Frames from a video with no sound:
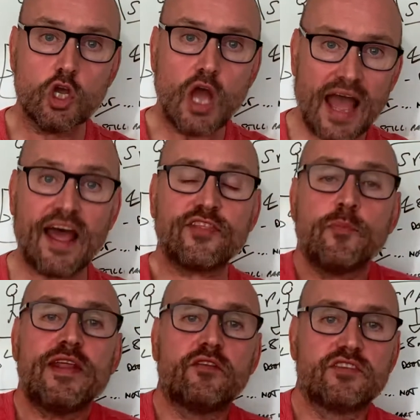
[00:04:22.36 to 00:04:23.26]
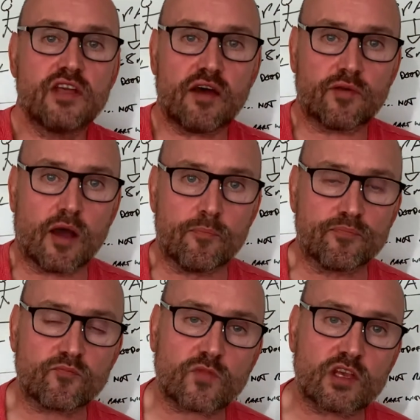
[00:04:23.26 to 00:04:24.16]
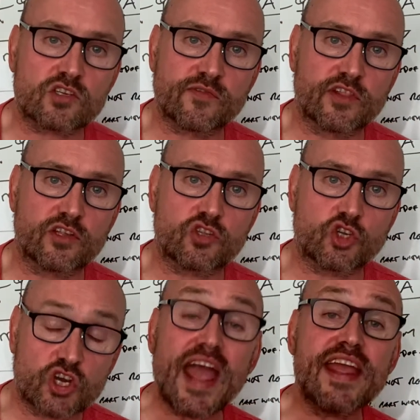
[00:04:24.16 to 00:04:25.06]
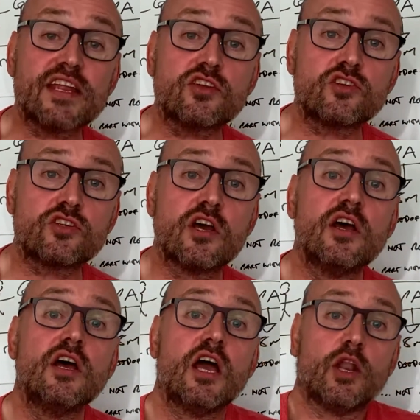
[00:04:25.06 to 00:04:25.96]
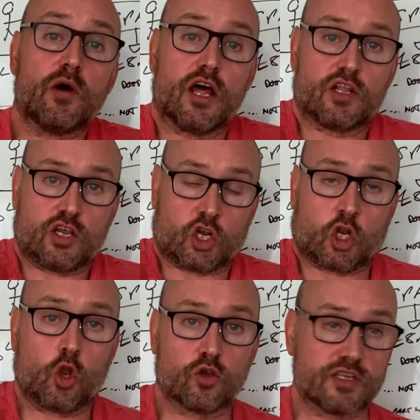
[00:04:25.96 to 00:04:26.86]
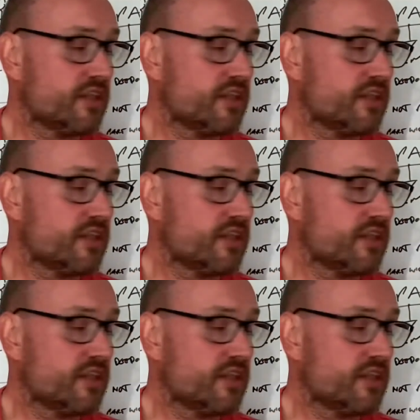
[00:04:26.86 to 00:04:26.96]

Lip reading: had there been something that changed, you know, a clause, and